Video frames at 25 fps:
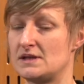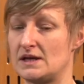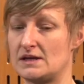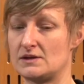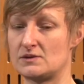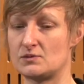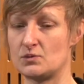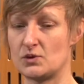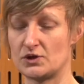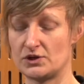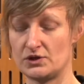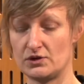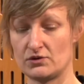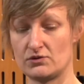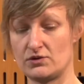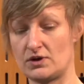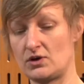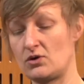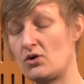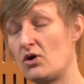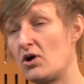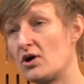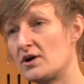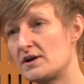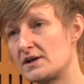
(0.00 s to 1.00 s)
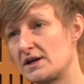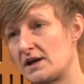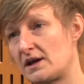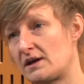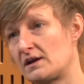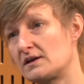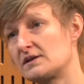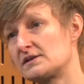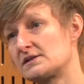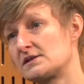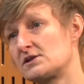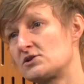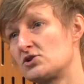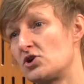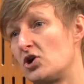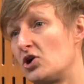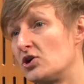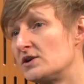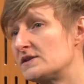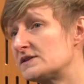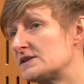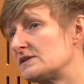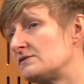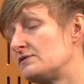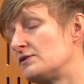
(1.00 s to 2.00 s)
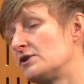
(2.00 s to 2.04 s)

that what you're recording is a noisy